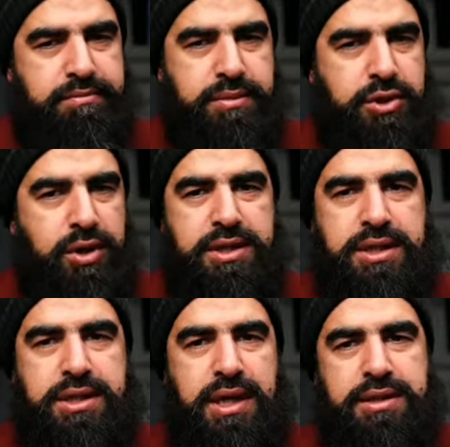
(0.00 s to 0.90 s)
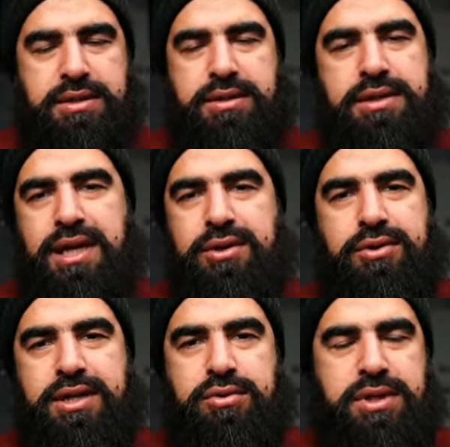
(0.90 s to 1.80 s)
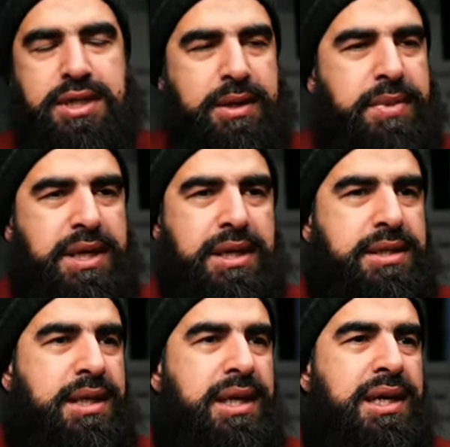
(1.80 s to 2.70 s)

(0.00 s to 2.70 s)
So I just I tell you guys all the time because